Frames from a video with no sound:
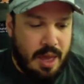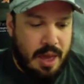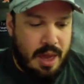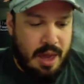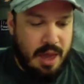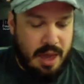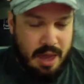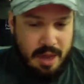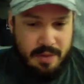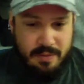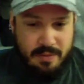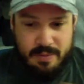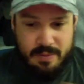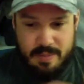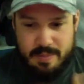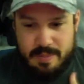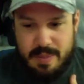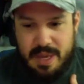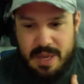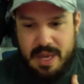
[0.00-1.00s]
if
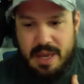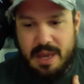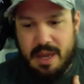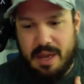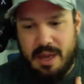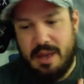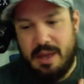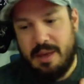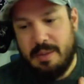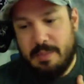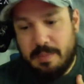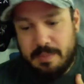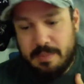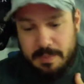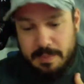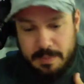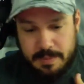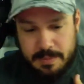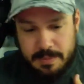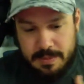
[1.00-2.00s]
me,
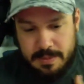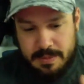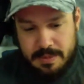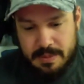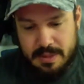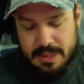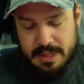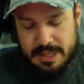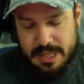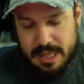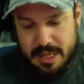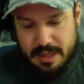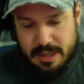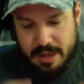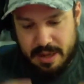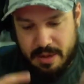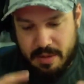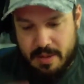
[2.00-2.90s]
the